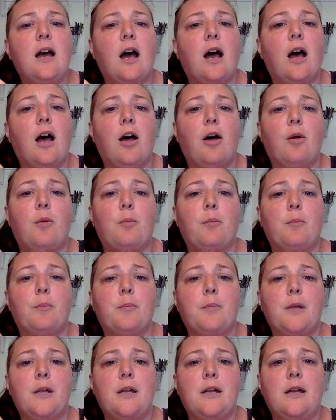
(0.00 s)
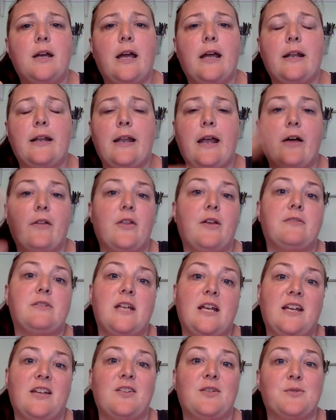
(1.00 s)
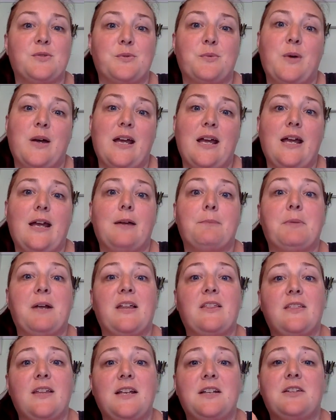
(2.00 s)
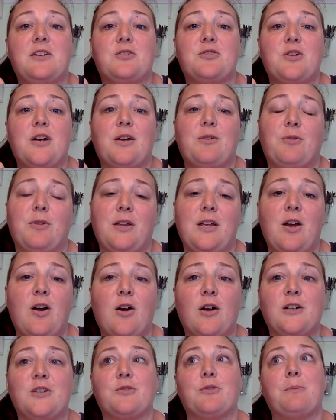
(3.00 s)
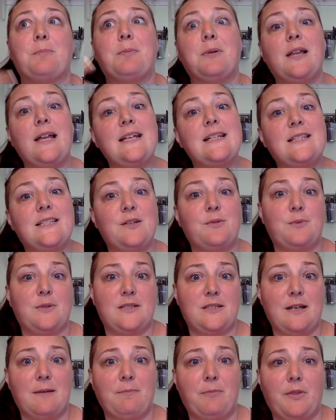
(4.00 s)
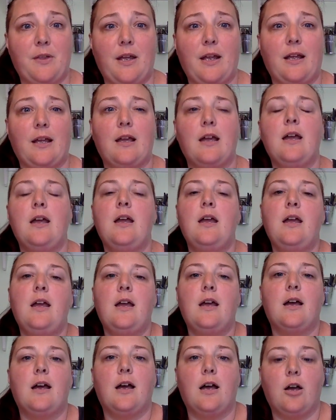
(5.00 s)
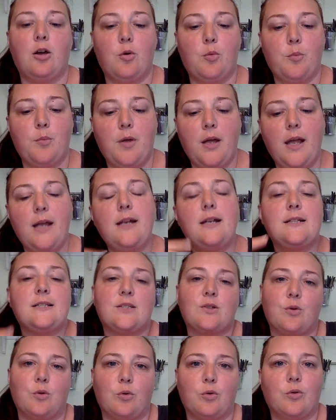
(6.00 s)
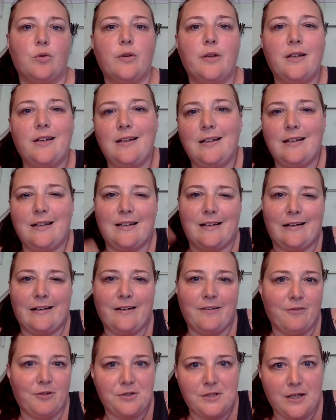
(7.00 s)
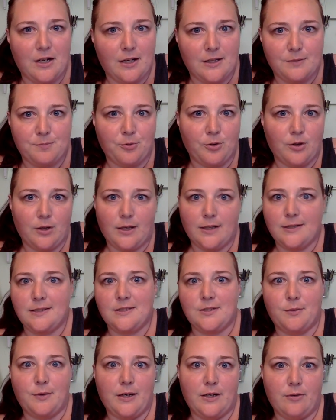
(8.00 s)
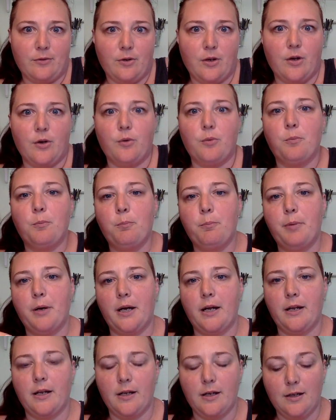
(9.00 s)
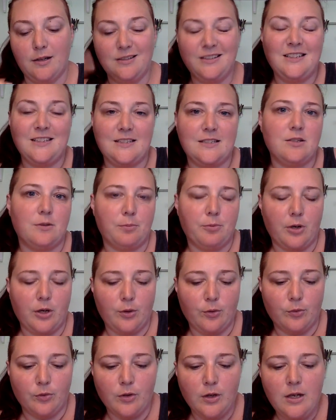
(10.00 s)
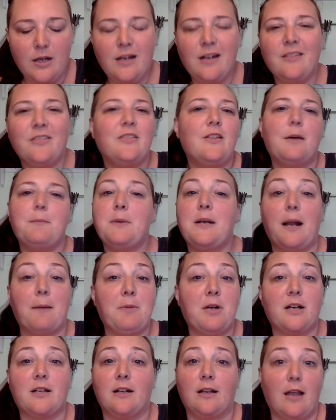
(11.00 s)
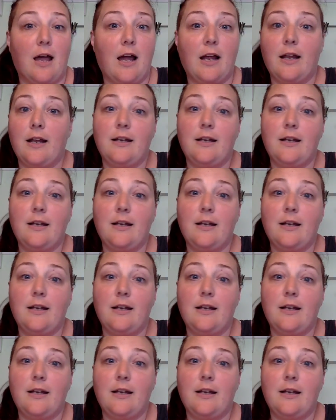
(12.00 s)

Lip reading: And now they've taken those away. But I think they're trying really hard to replace it with something. And it's cool. I never did Osborne lights, so I don't know. But it's still pretty cool. I mean, I'm not going to lie.